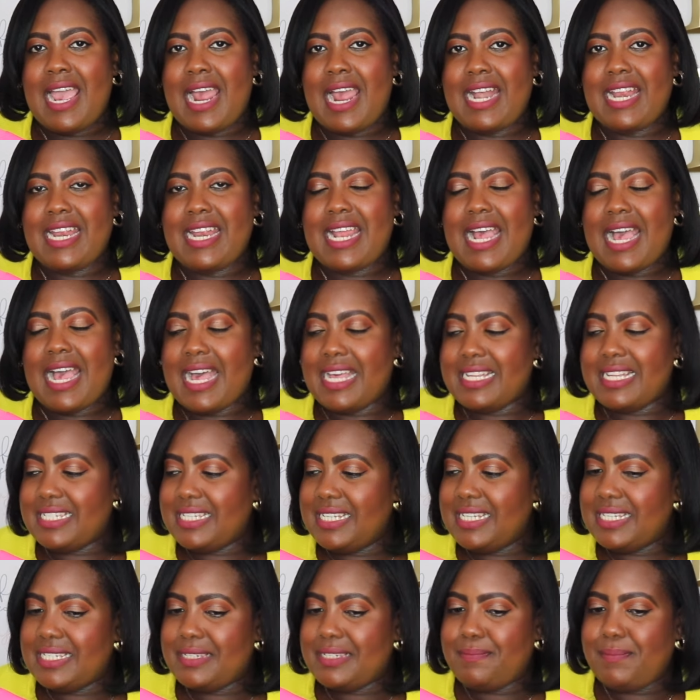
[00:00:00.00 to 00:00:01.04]
and it has
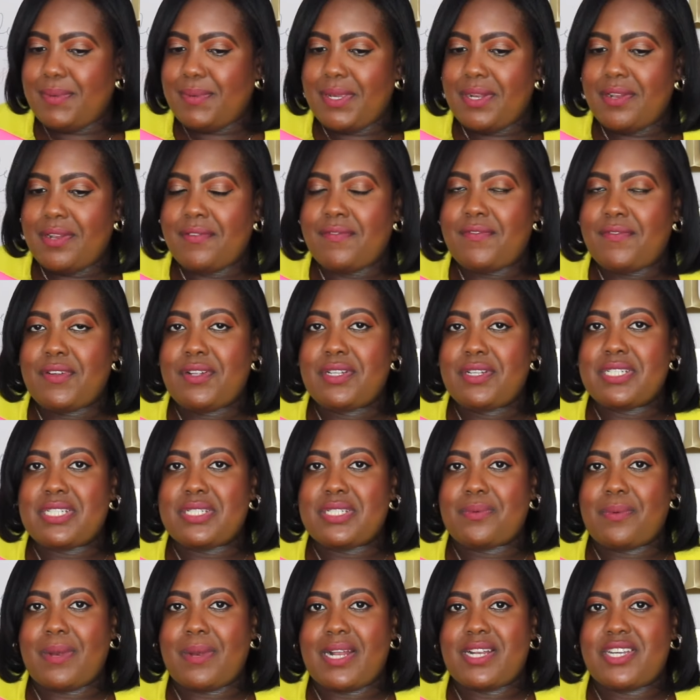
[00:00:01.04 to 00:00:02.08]
this beautiful
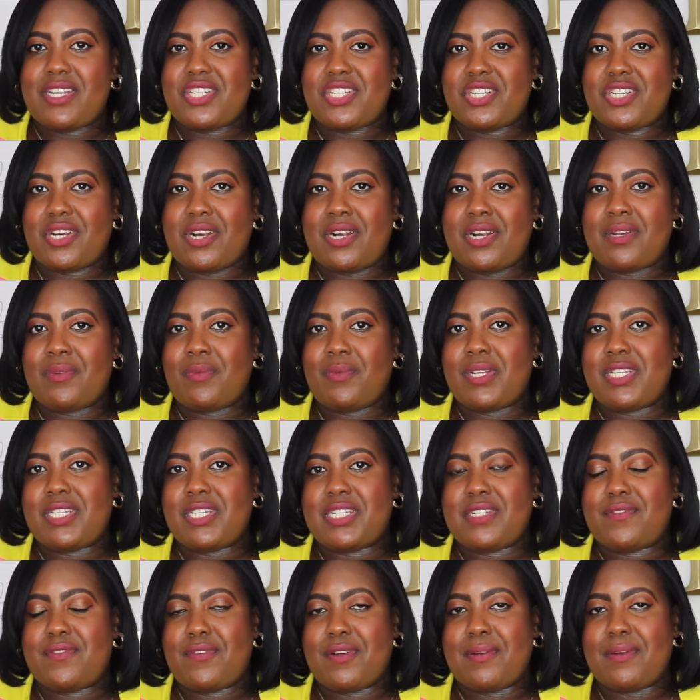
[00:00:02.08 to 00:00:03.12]
sweatshirt
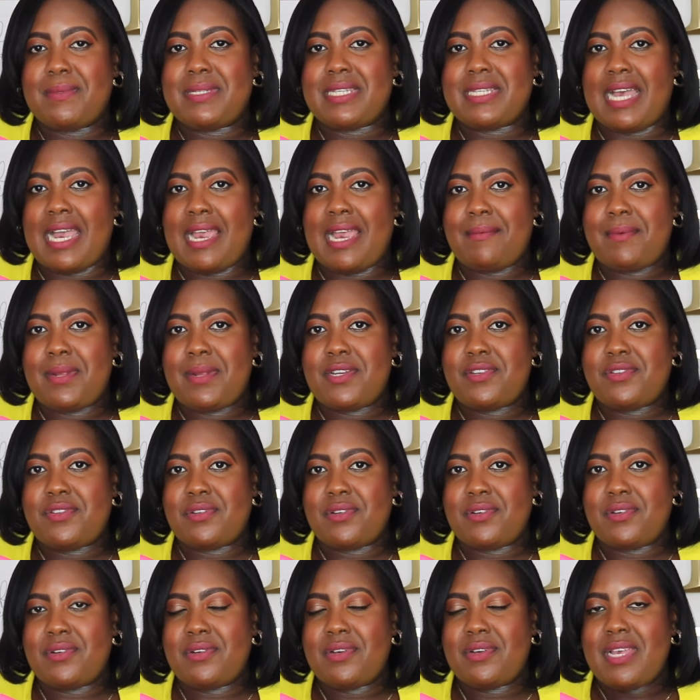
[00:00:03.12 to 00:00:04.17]
which is from Time and
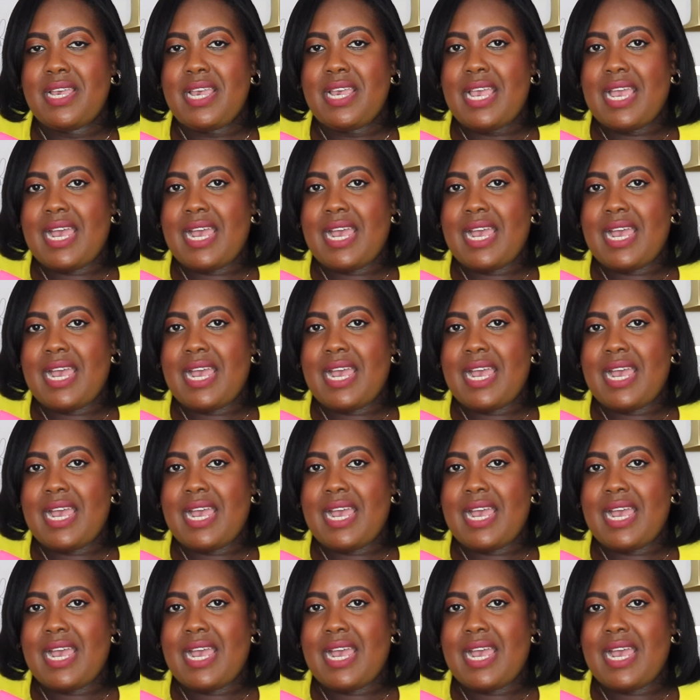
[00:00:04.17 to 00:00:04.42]
Tru